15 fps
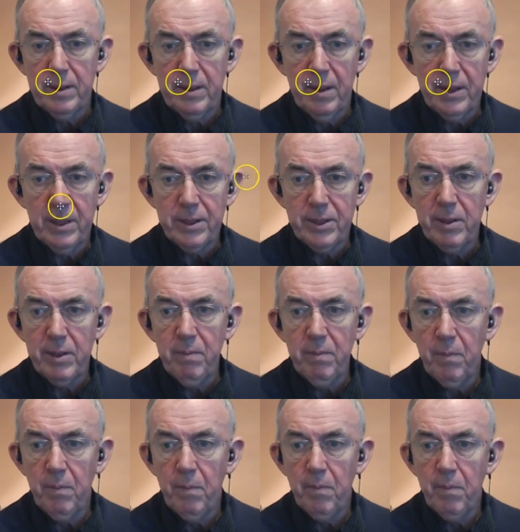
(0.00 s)
Lightstream
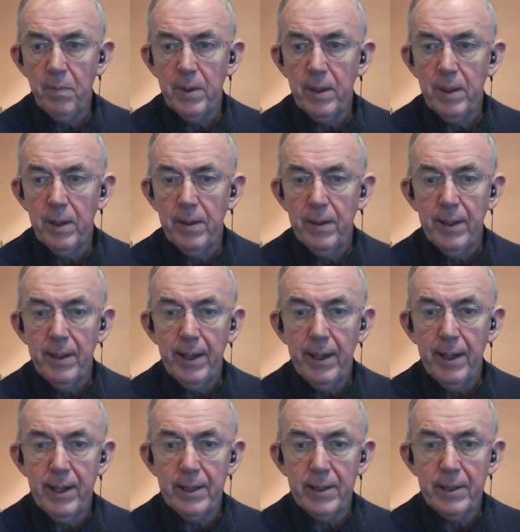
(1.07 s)

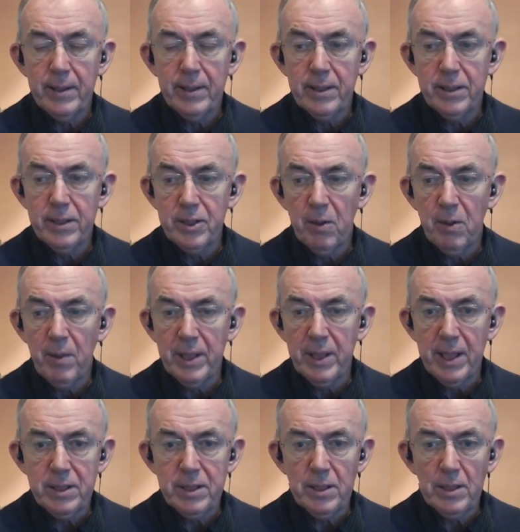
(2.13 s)
and this is on my
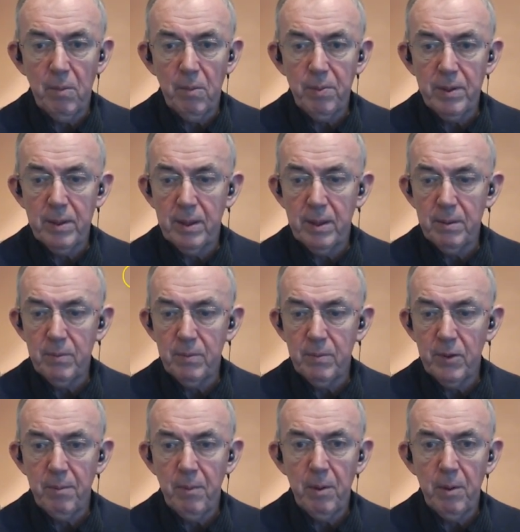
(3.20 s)
desktop. I'm not
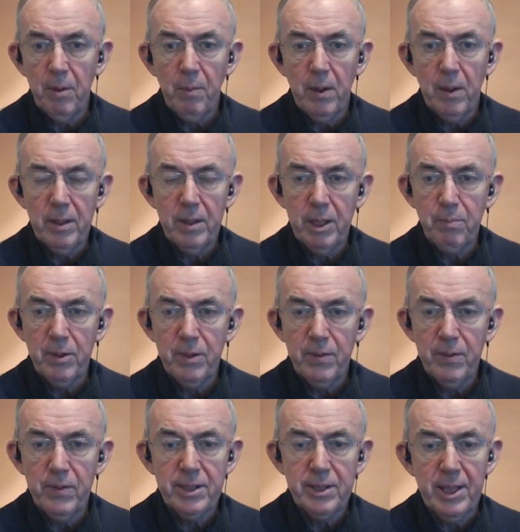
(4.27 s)
on a mobile. I
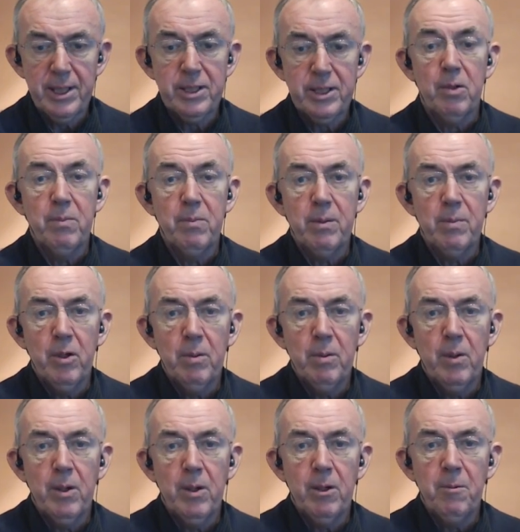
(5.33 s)
prefer desktop to
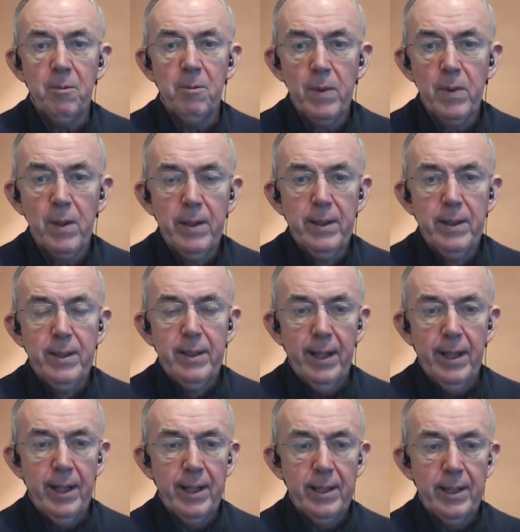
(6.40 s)
mobile.
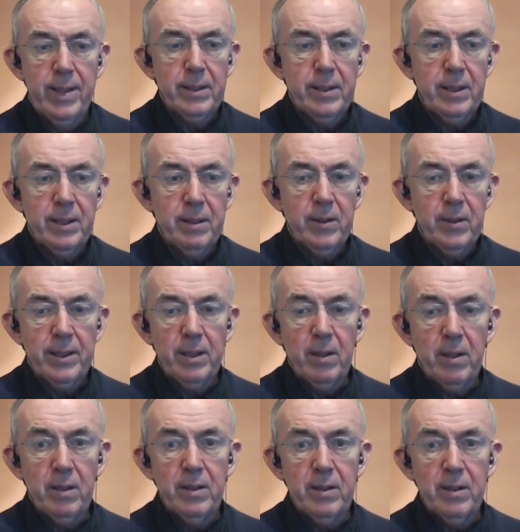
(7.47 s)
And I'm going
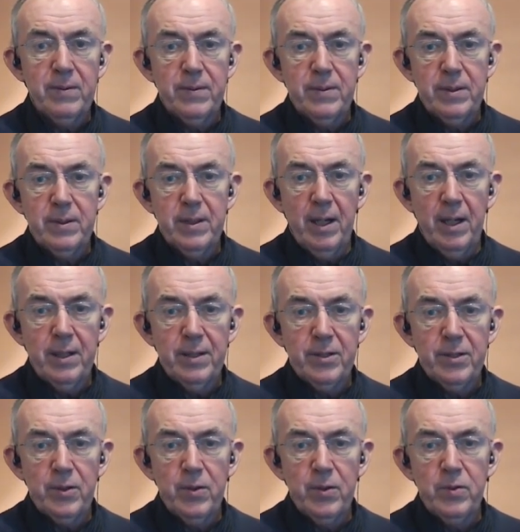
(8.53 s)
live uh,
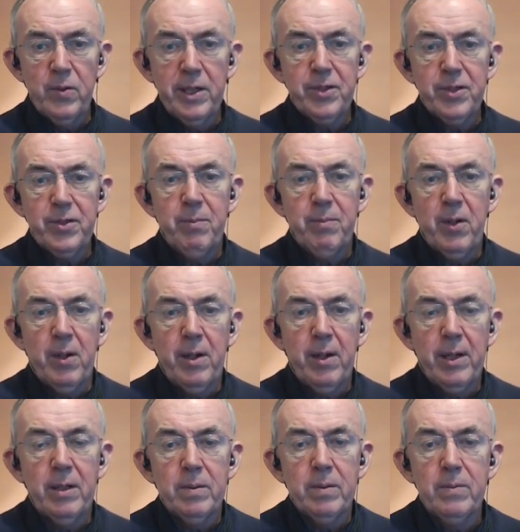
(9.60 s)
through
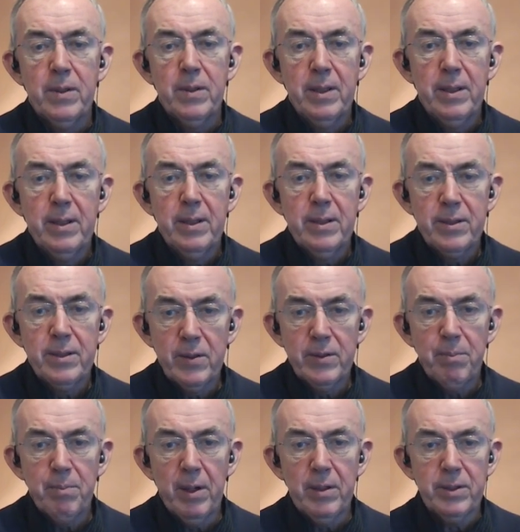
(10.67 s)
Restream.io, through
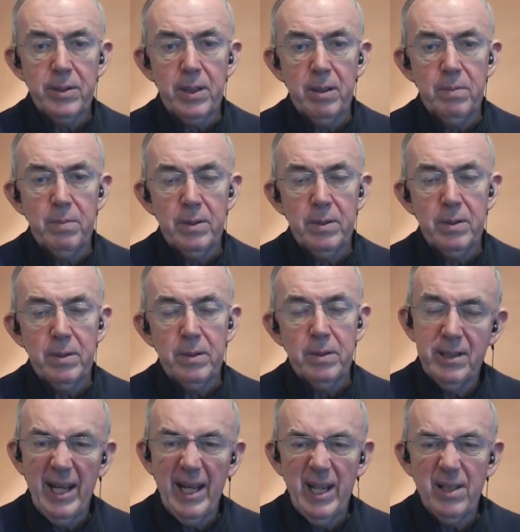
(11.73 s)
to Periscope,
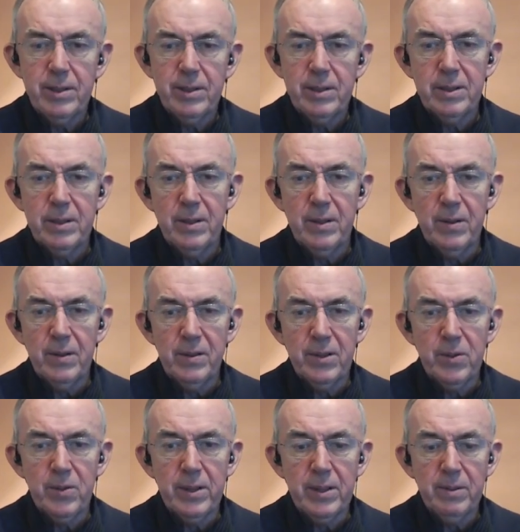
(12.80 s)
and hence onto
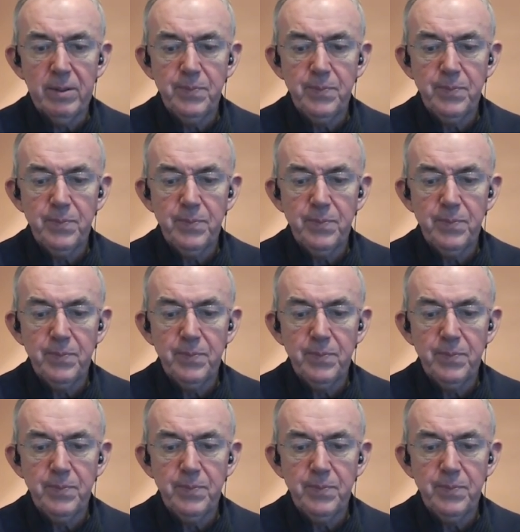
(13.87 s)
Twitter.